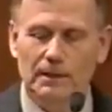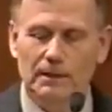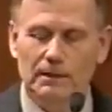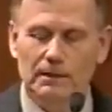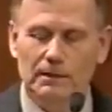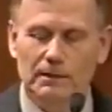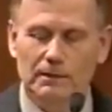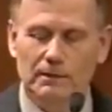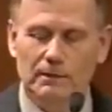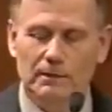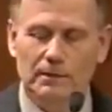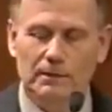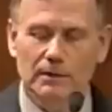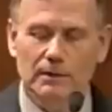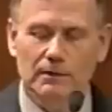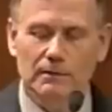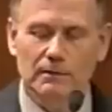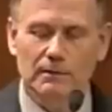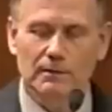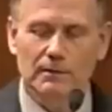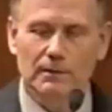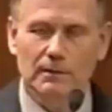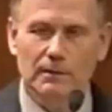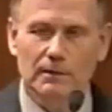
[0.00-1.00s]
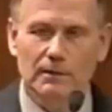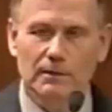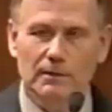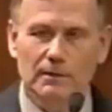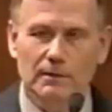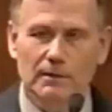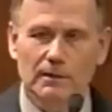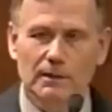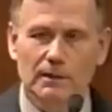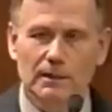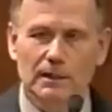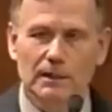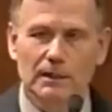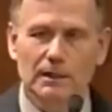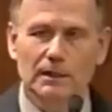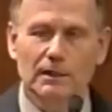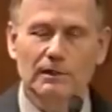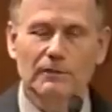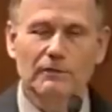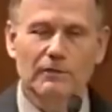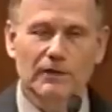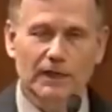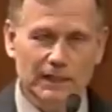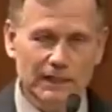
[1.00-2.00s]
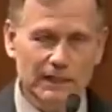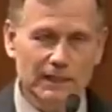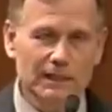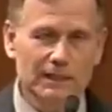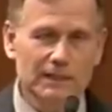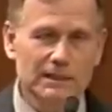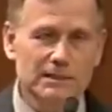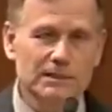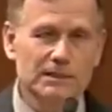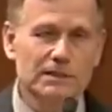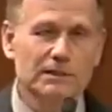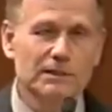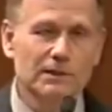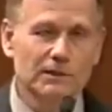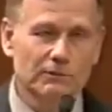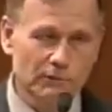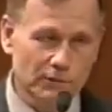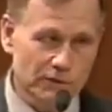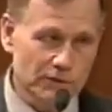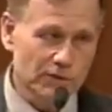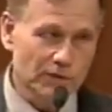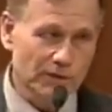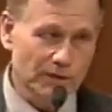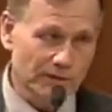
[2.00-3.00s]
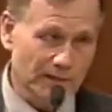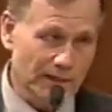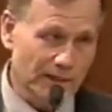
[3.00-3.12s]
as long as there's plenty of comforts. Now that is the original.